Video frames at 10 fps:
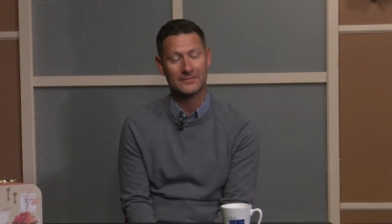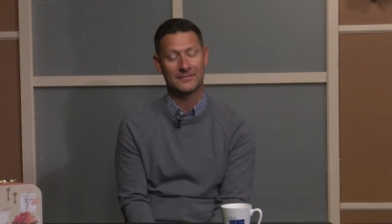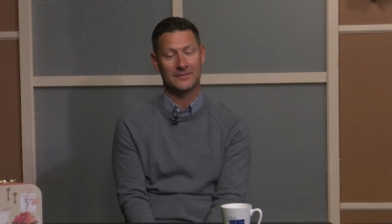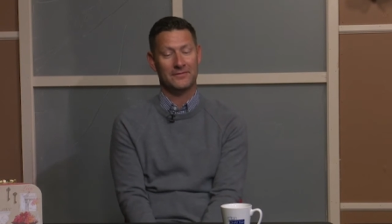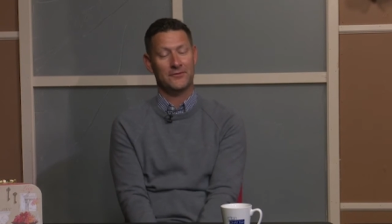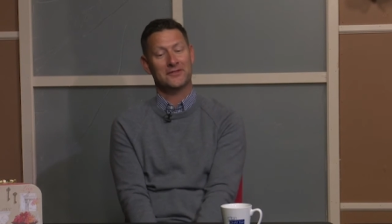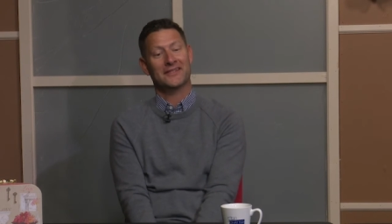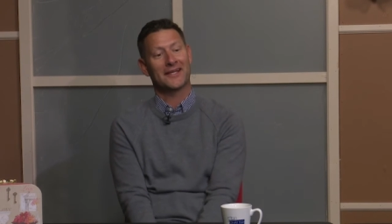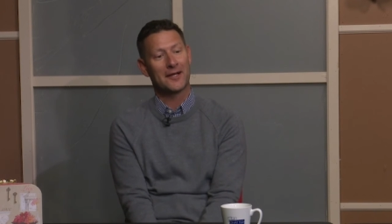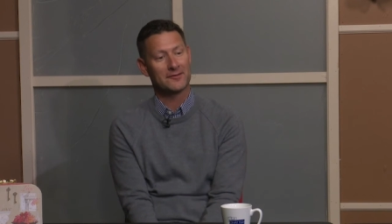the first
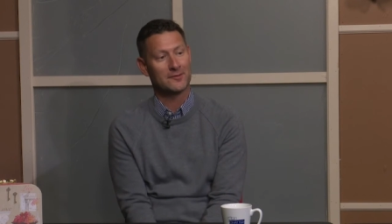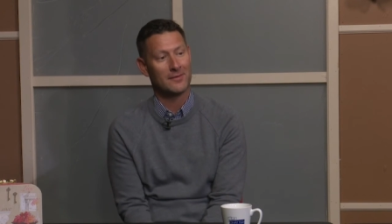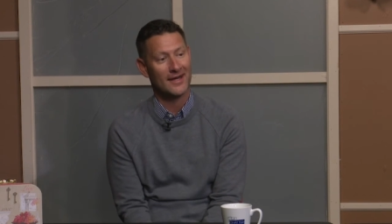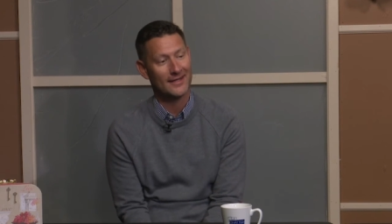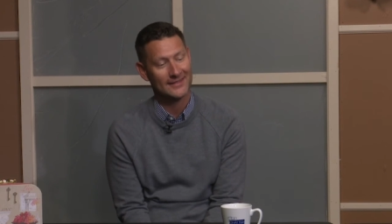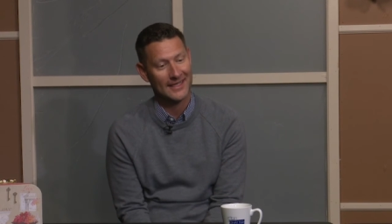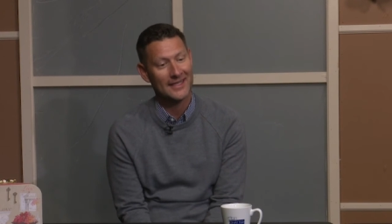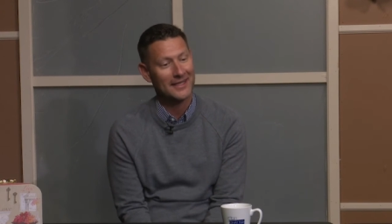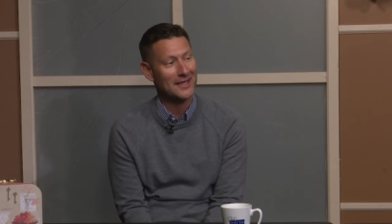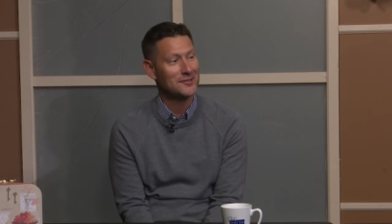thing that comes to mind is any age